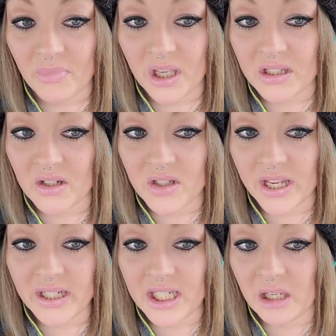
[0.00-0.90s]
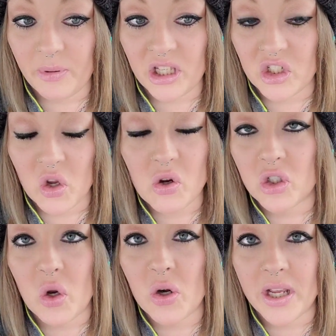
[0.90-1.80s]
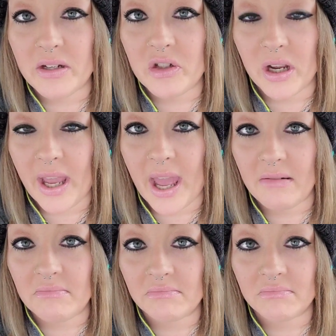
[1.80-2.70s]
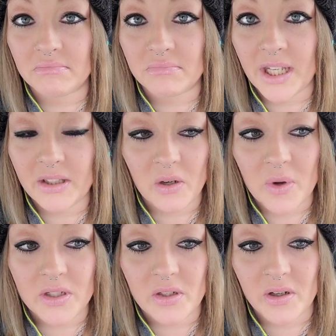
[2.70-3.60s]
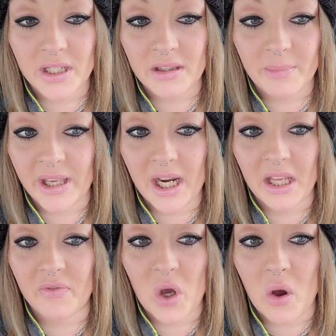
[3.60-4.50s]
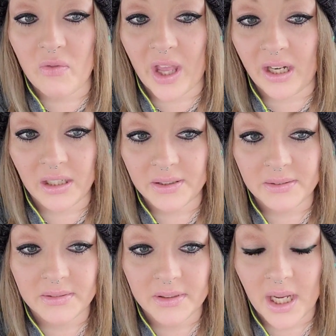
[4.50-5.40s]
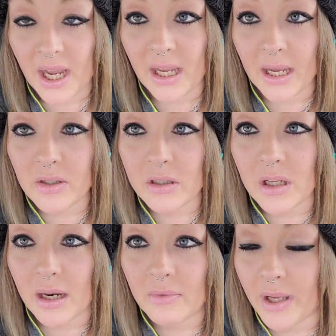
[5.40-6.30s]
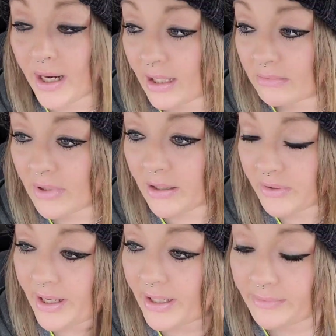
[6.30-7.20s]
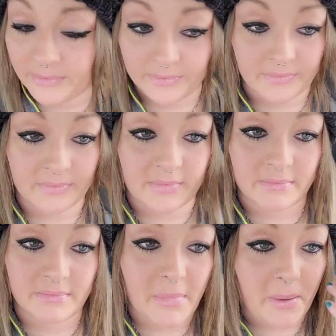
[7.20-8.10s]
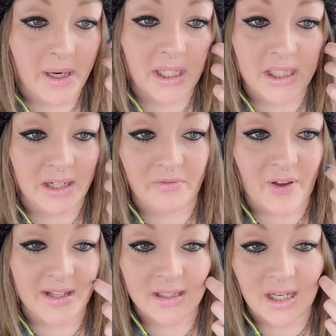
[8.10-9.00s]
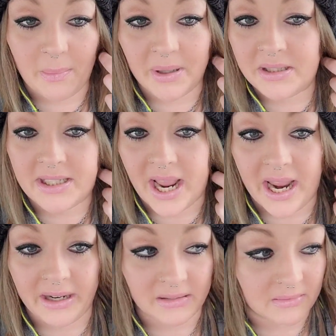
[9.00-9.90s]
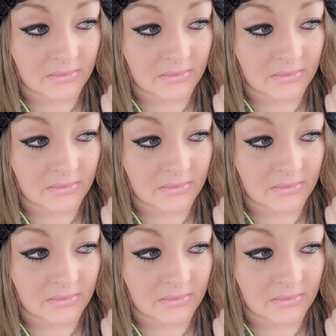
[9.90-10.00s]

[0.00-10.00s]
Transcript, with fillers: because there's like a TP shortage again, like there was during the beginning of COVID. I, I just, I don't get it. I don't get it. Maybe I need to invest in a bidet.